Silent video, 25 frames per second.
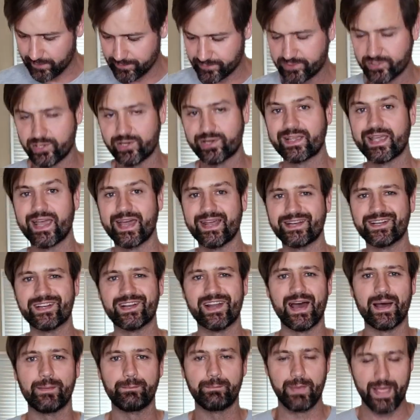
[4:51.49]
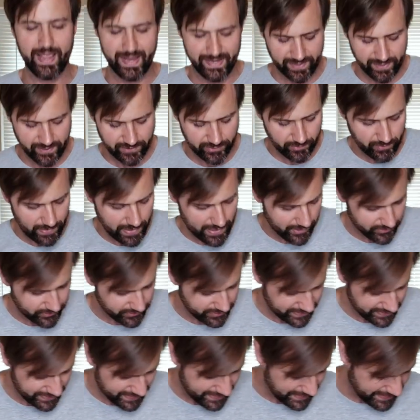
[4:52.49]
So again, you're not banging
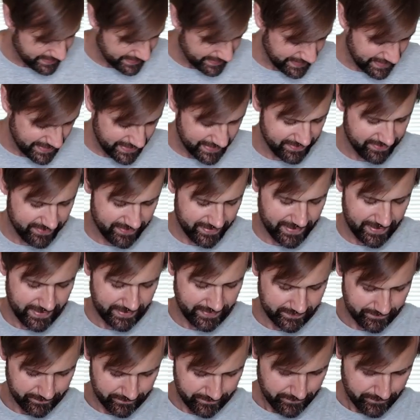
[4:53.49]
around and hitting anything.